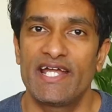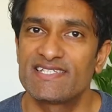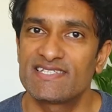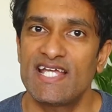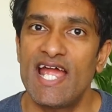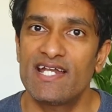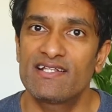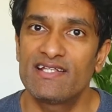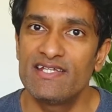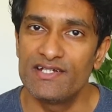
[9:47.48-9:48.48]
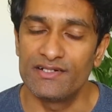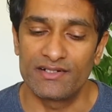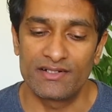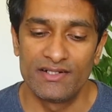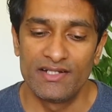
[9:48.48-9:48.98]
and I sat
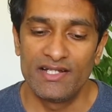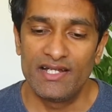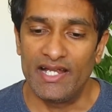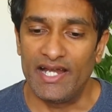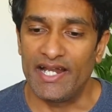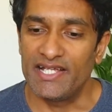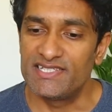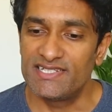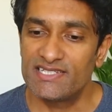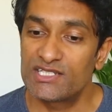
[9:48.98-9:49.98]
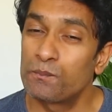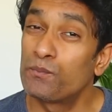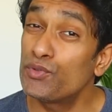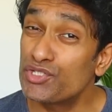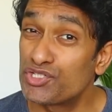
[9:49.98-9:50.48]
here and I
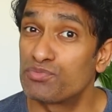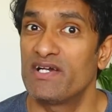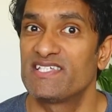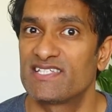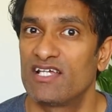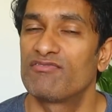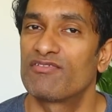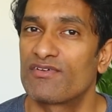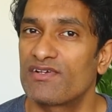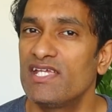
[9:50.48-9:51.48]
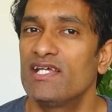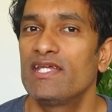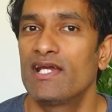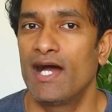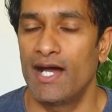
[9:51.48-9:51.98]
just pushed myself
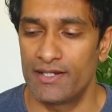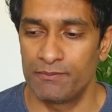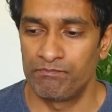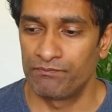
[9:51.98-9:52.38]
really hard.